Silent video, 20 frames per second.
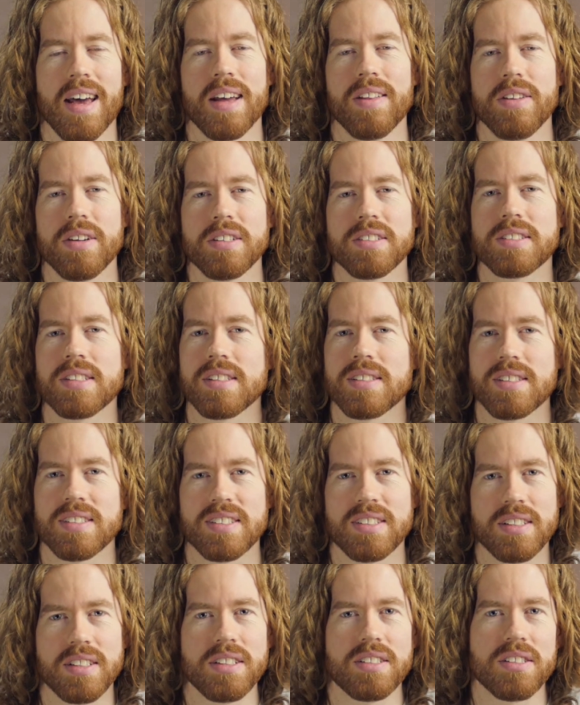And there's this
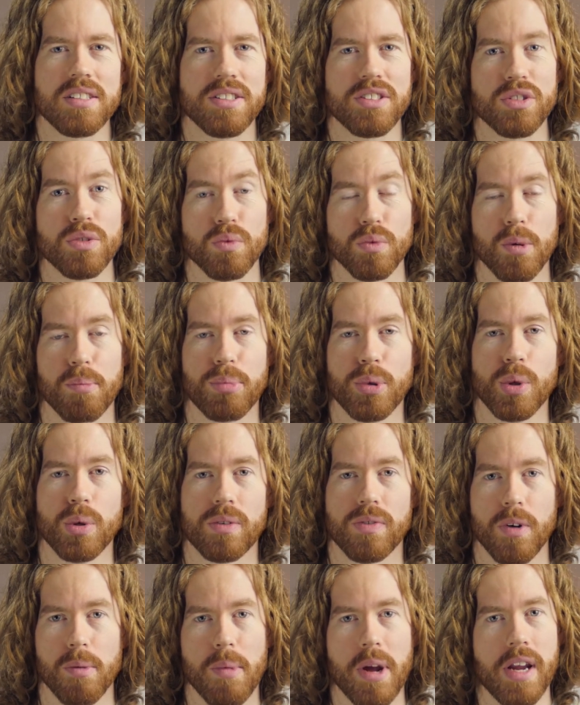ceaseless rebuke
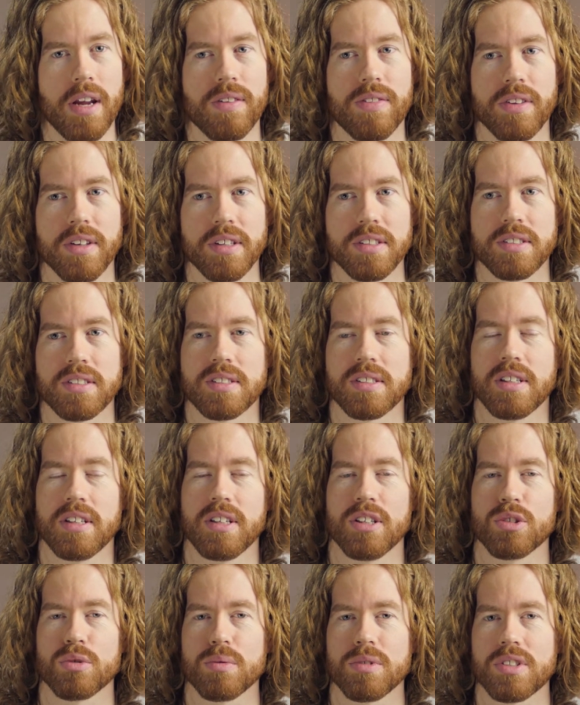from atheists that
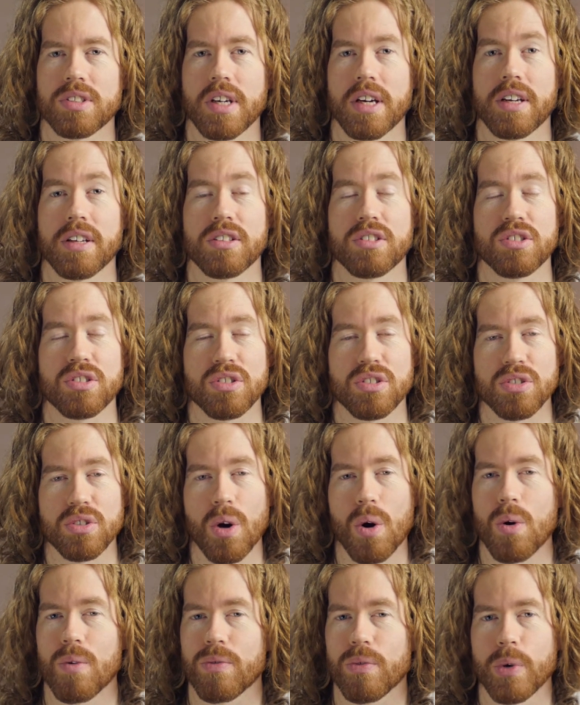is recited
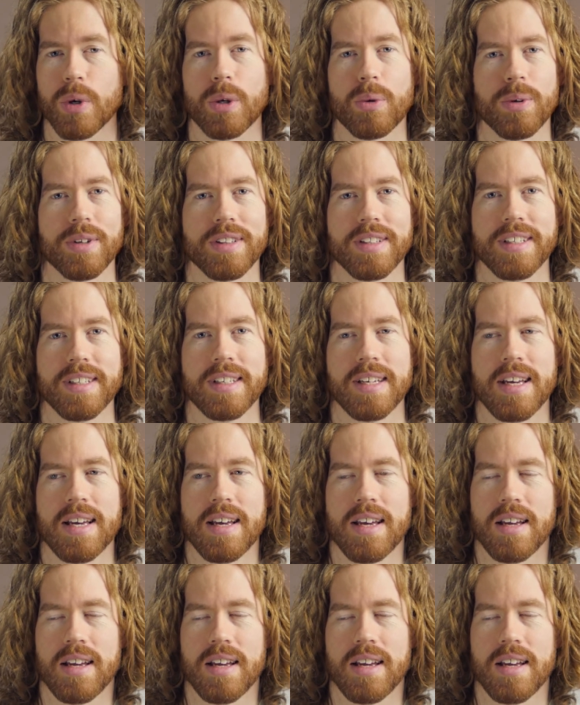so frequently